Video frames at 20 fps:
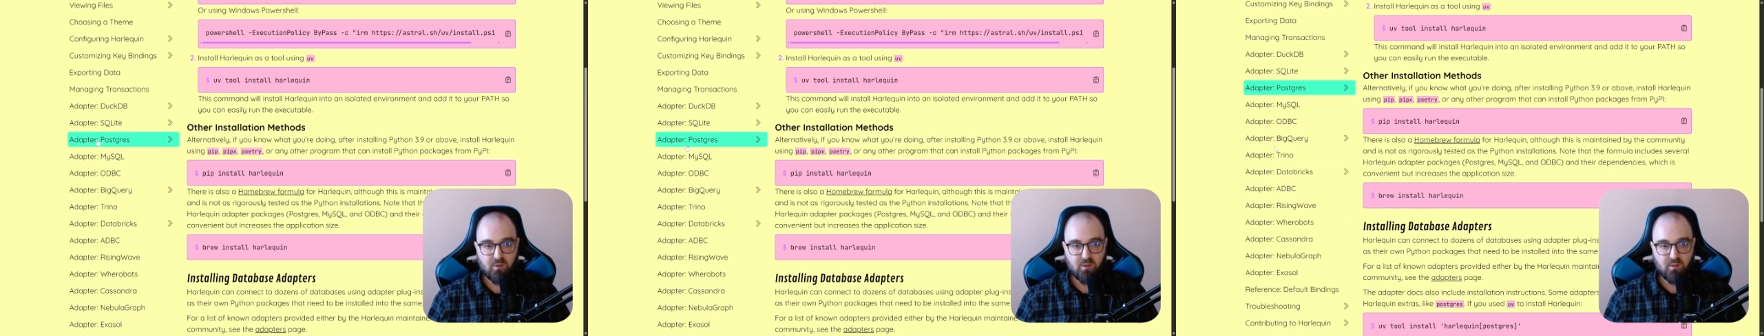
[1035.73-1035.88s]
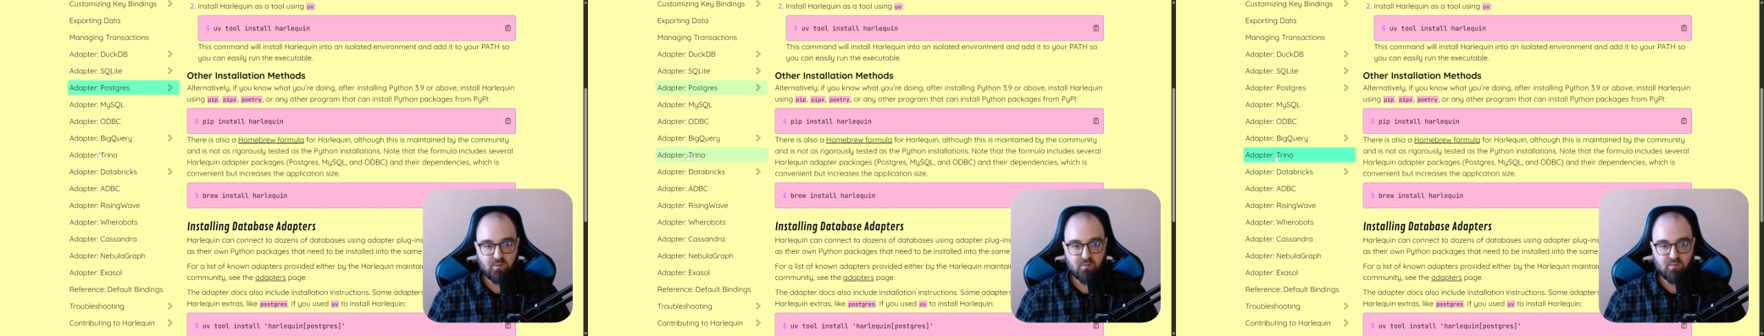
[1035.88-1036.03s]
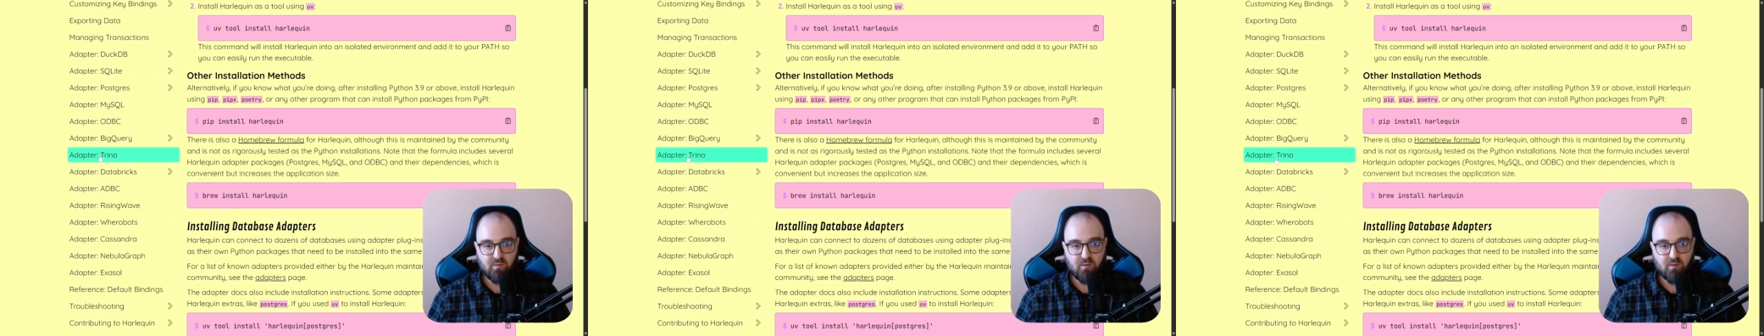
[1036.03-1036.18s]

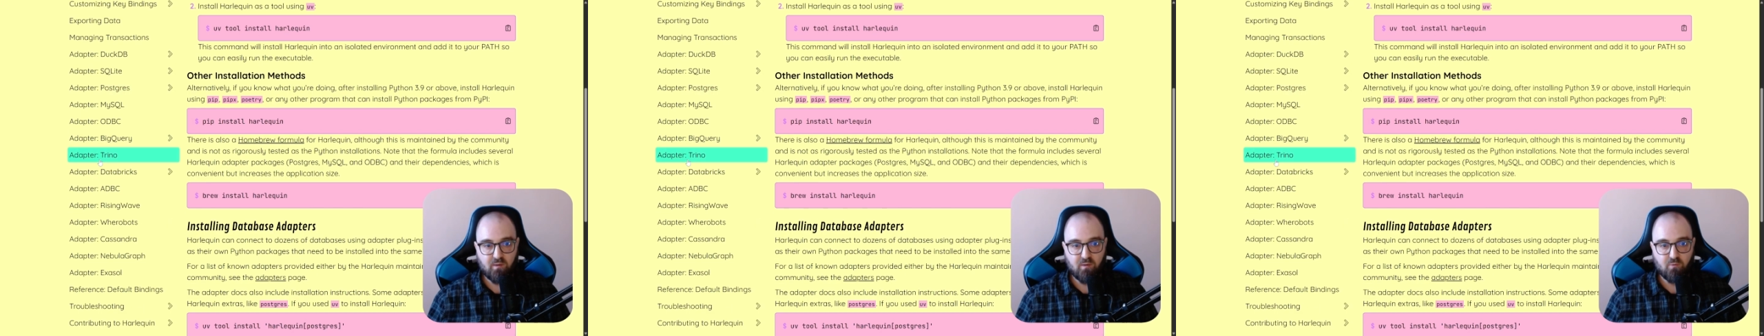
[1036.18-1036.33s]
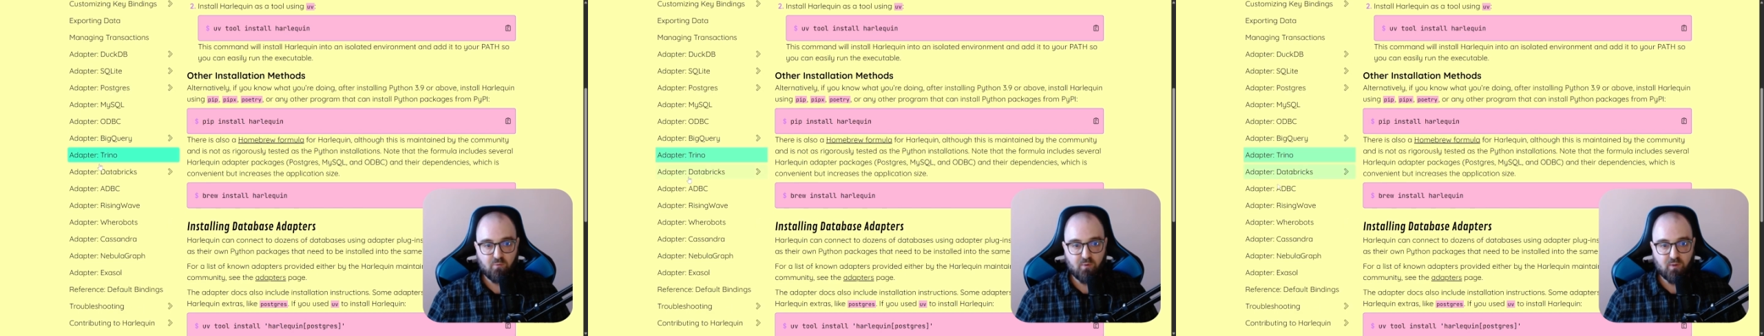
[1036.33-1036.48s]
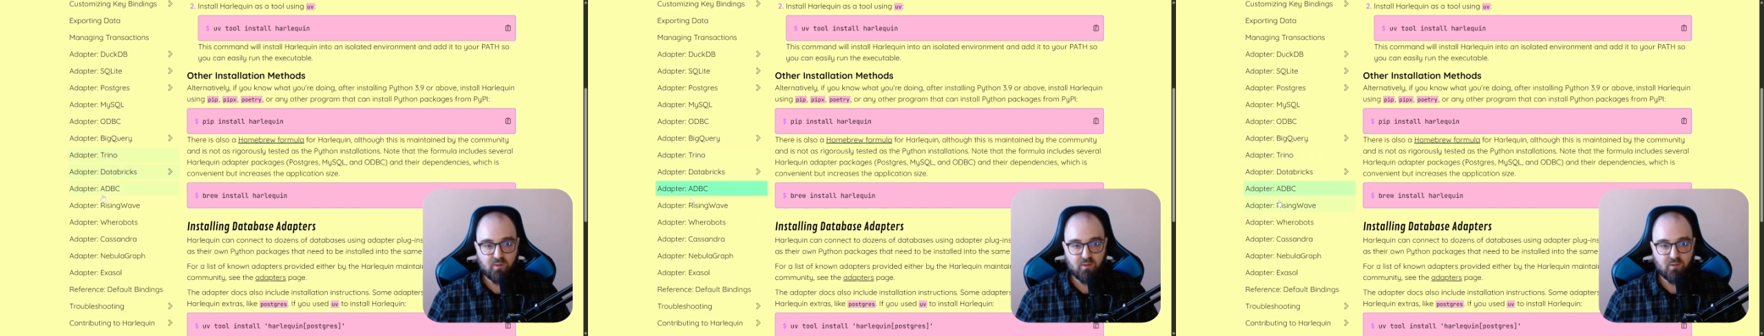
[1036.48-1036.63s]
a ton
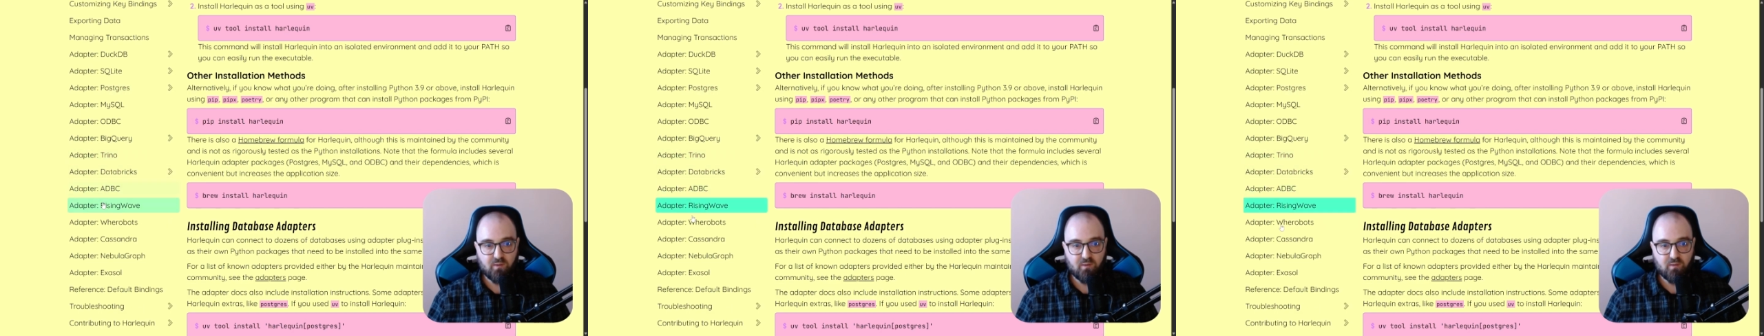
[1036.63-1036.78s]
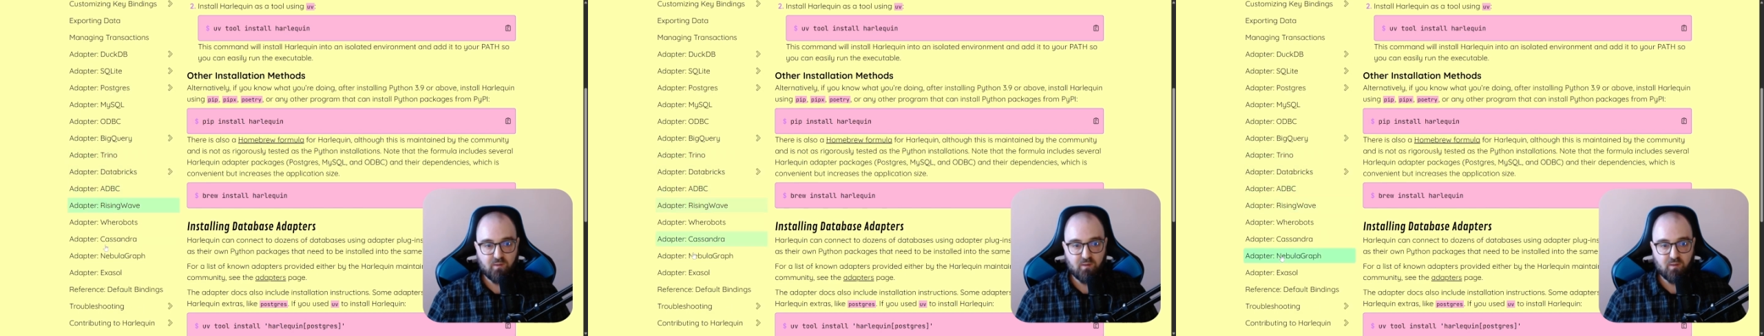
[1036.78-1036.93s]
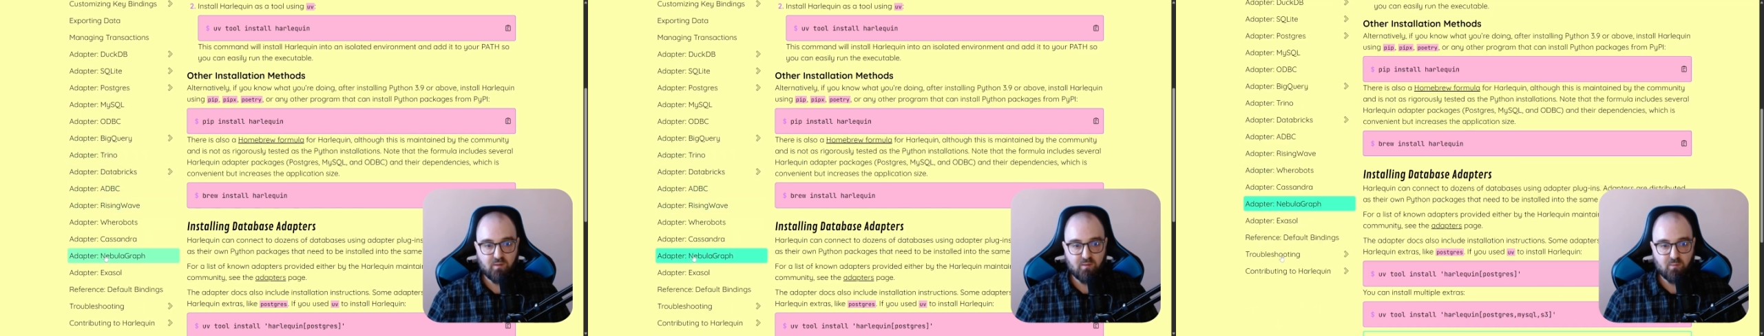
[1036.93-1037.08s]
of other
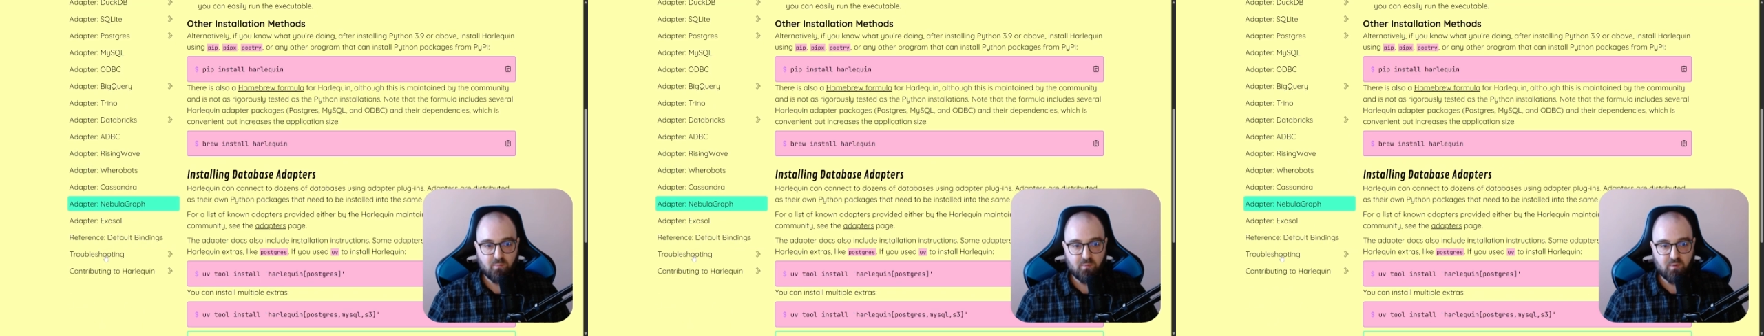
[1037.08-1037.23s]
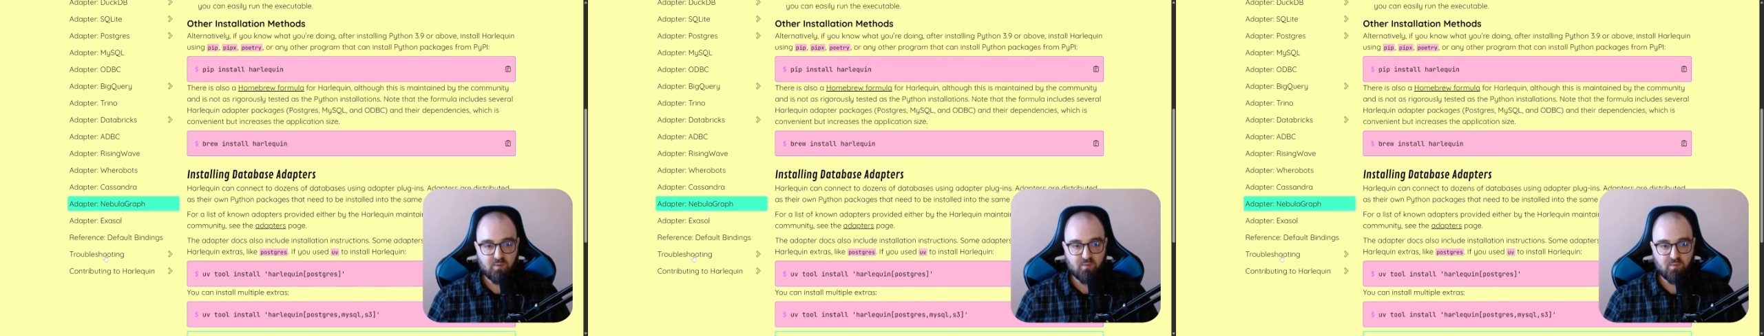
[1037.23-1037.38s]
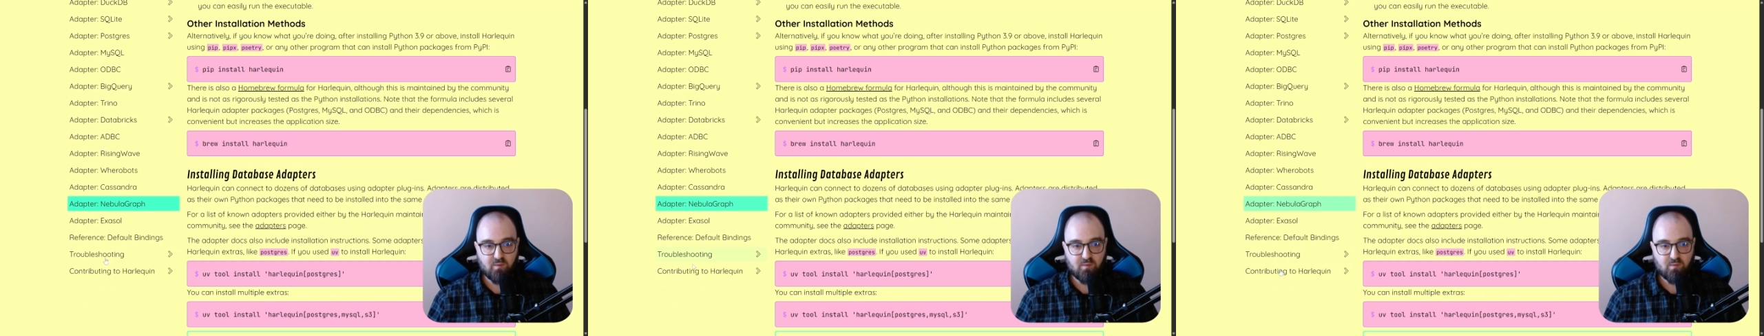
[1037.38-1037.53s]

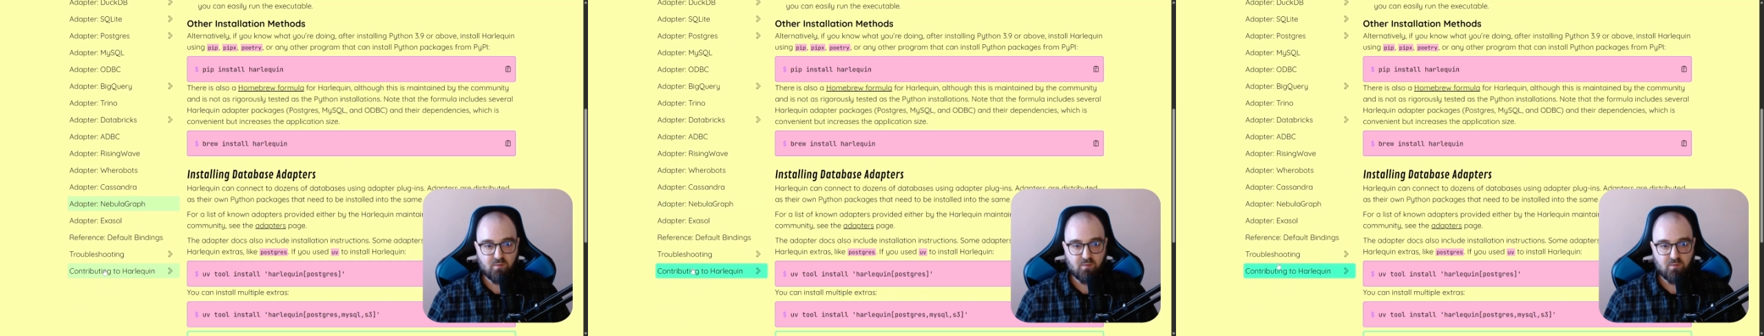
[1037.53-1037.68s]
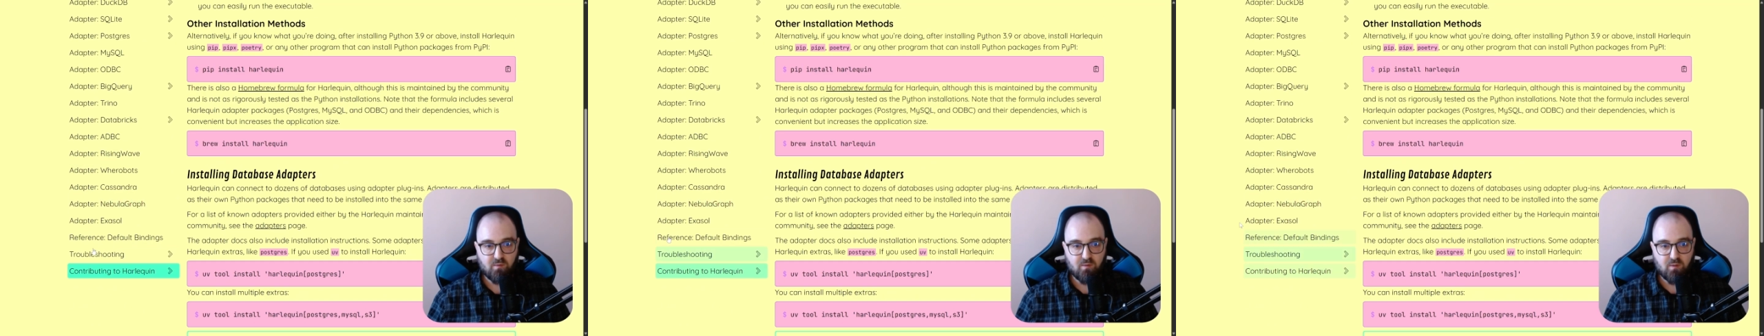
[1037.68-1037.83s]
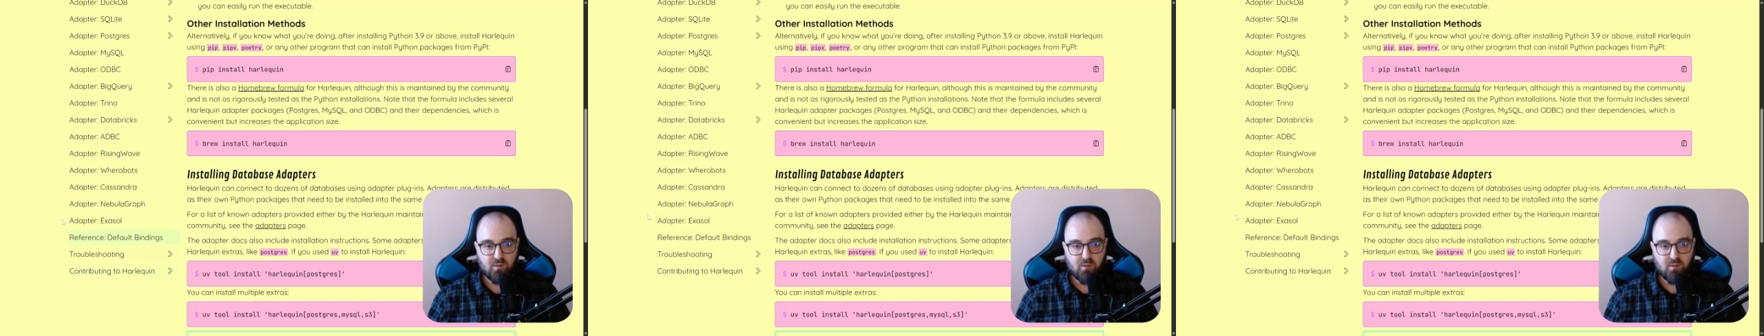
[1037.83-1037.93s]
databases,